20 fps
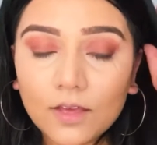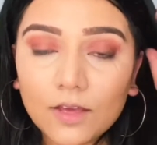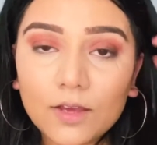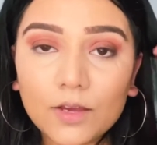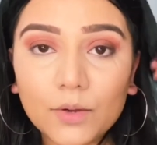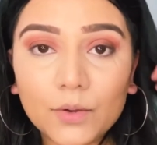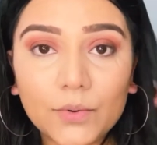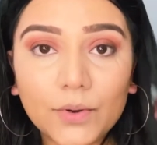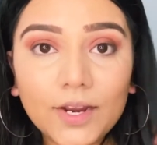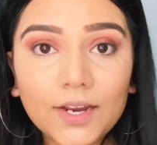
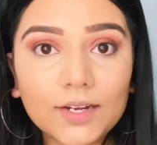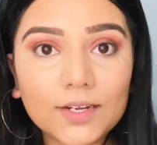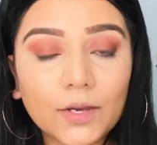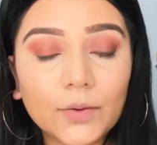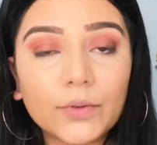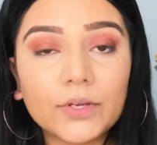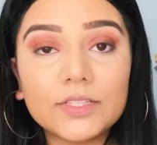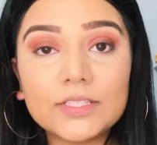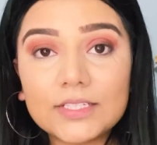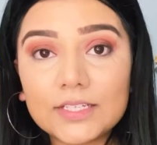All right, now
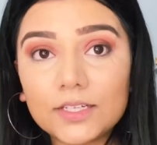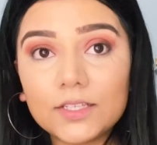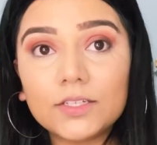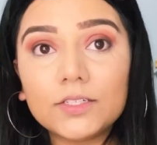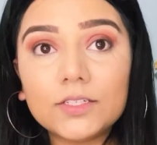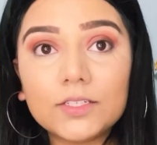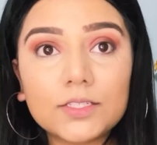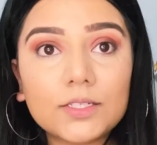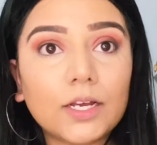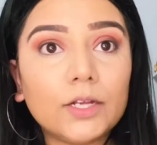concealer
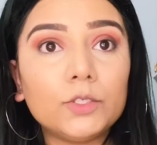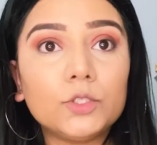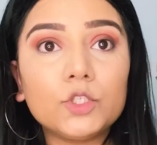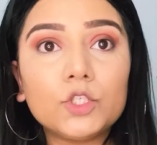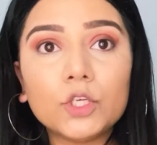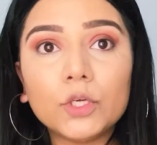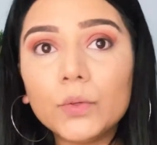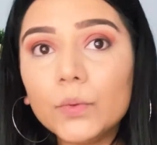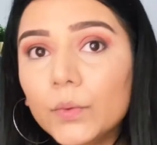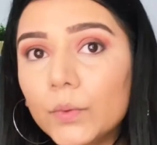is done
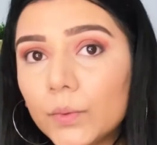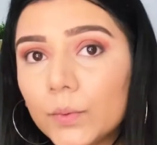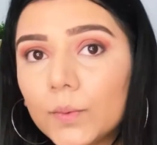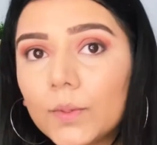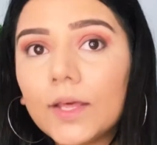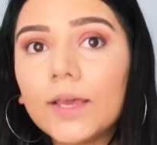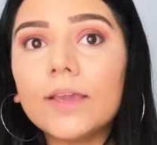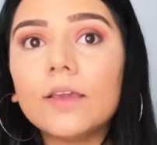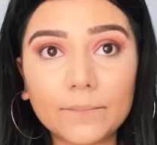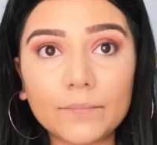too.
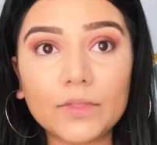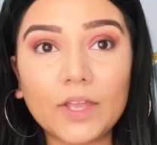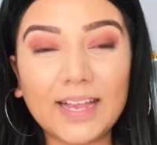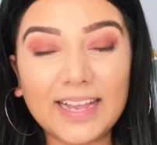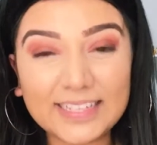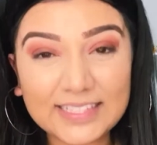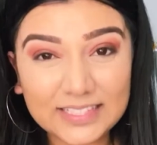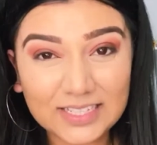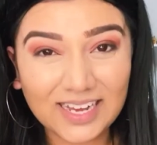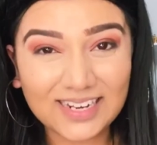Like
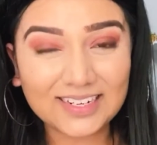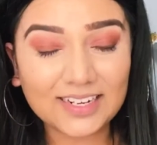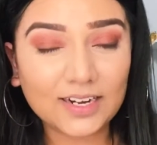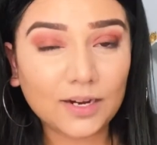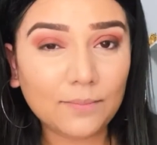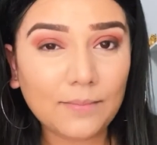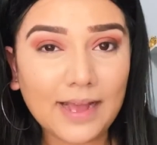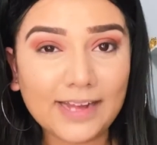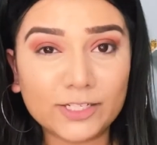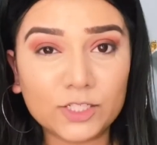it's not gonna
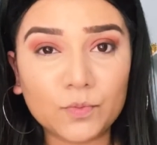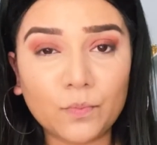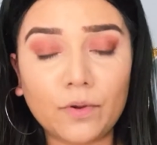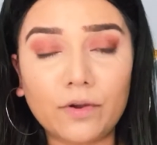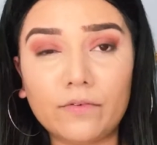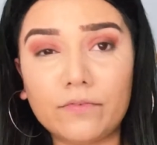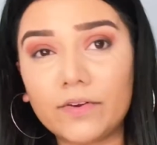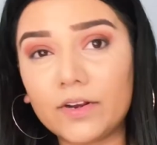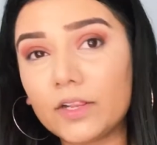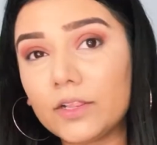match
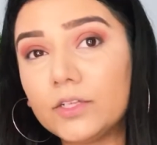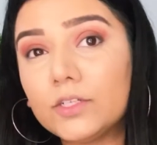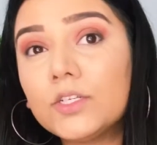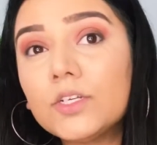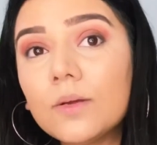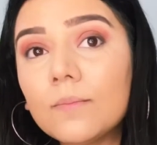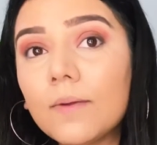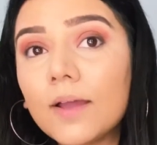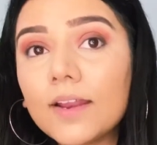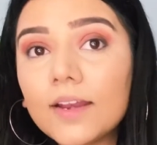perfectly to
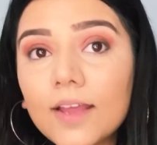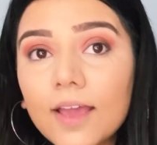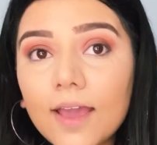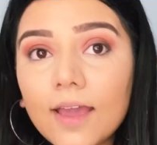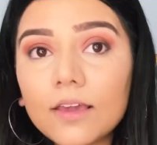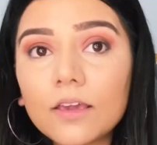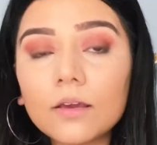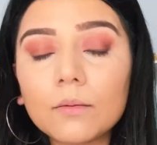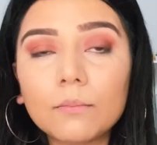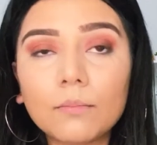my
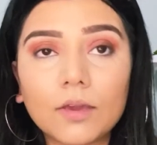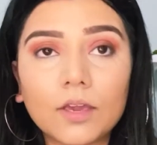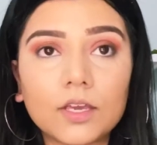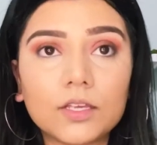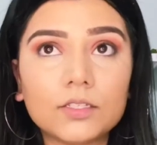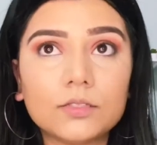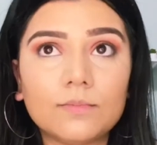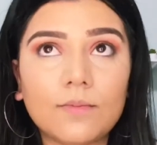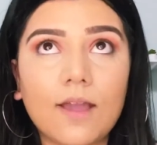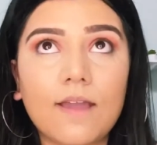neck
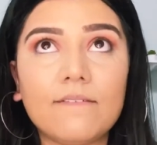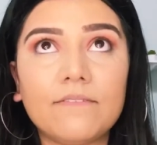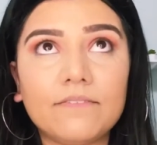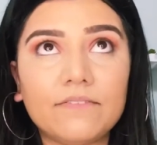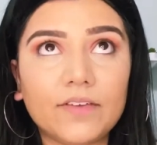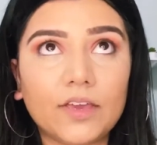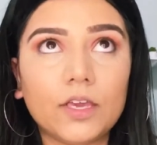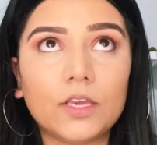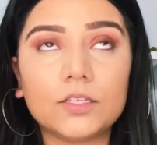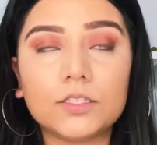because my
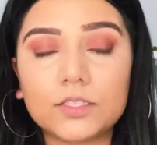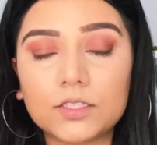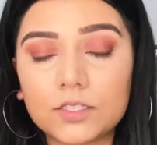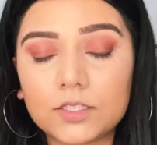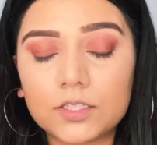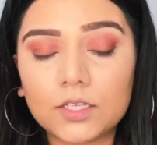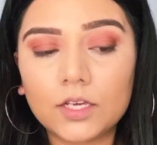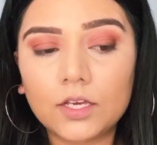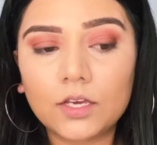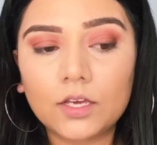face
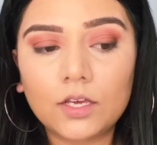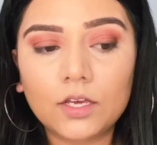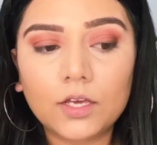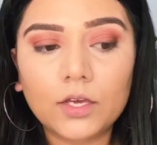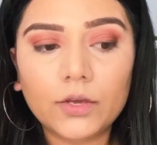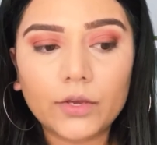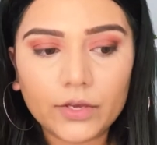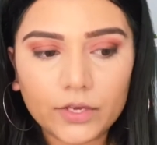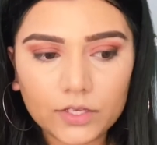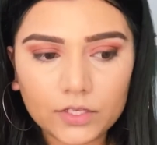
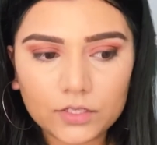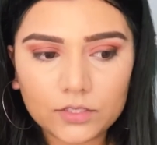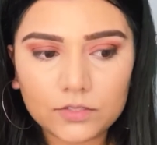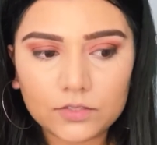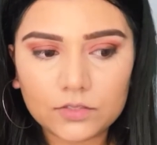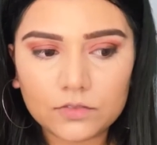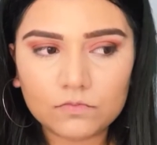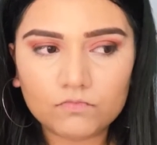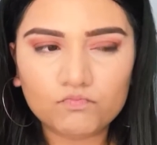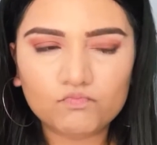
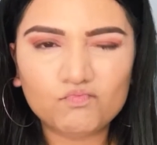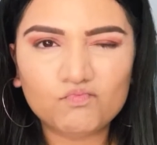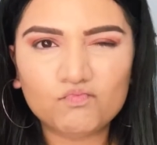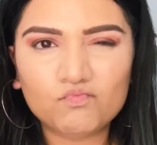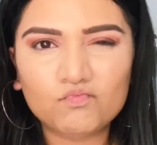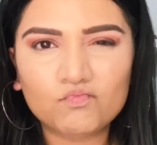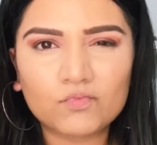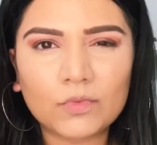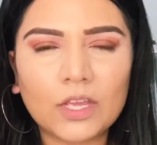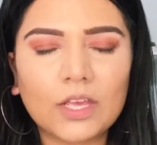is
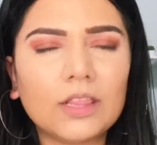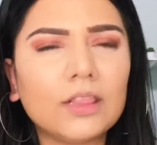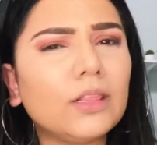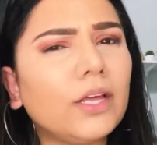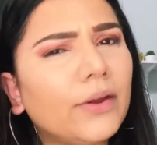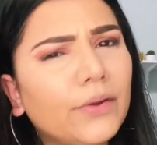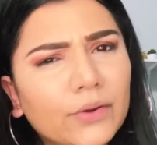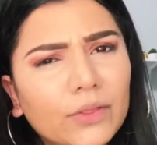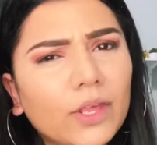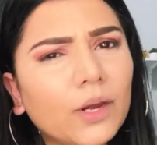
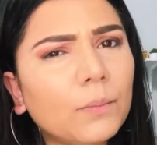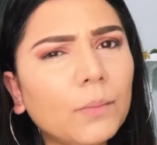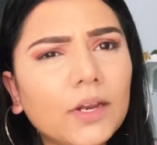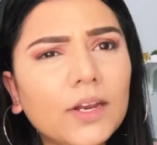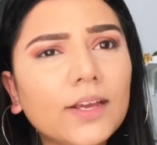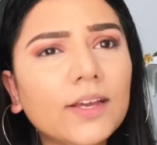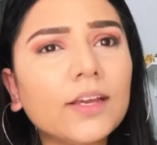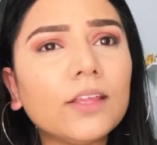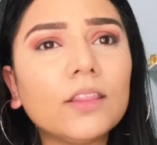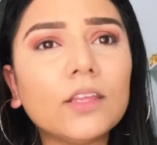lighter than my
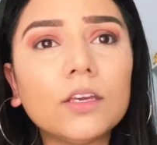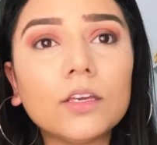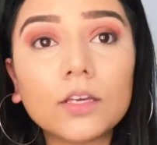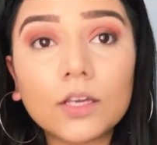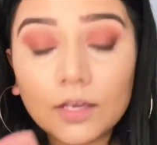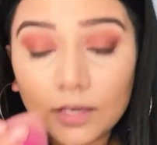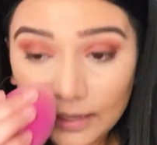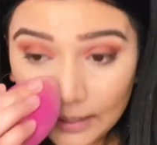neck, I think.